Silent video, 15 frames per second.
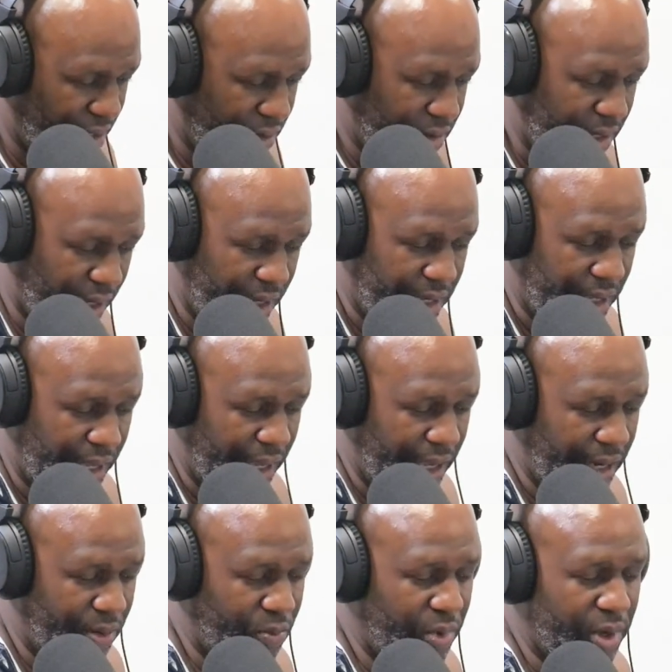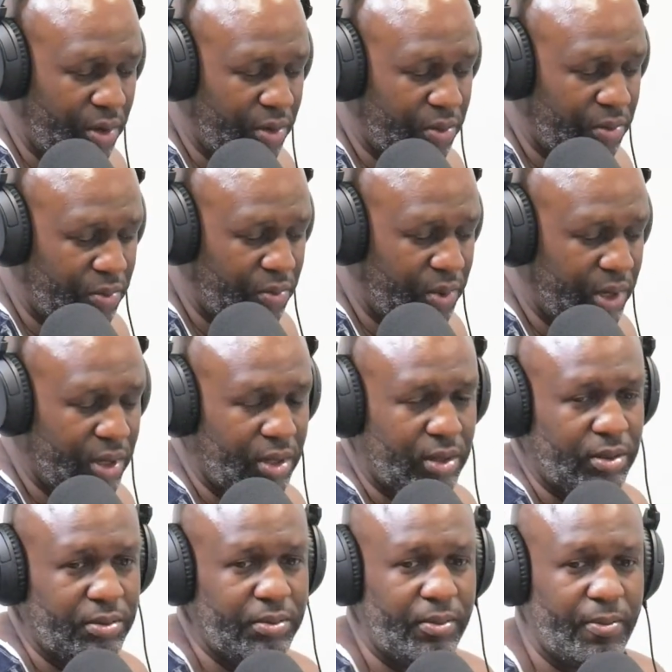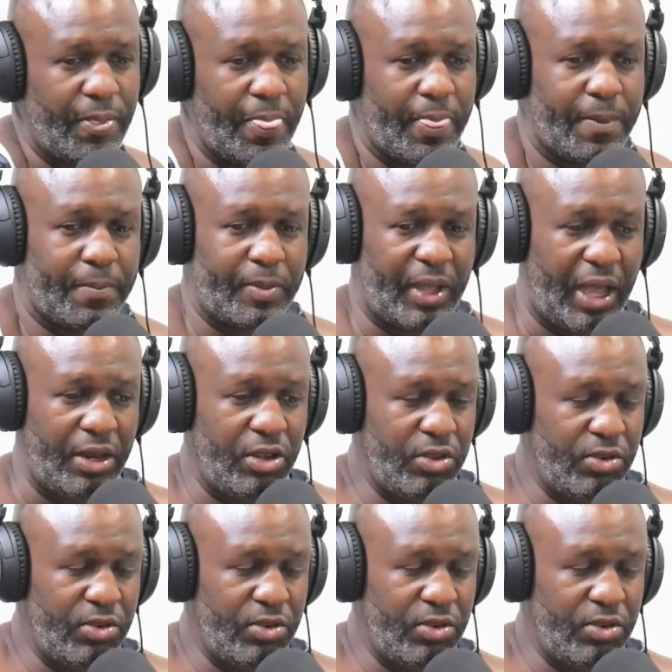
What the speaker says: Okay. And will I know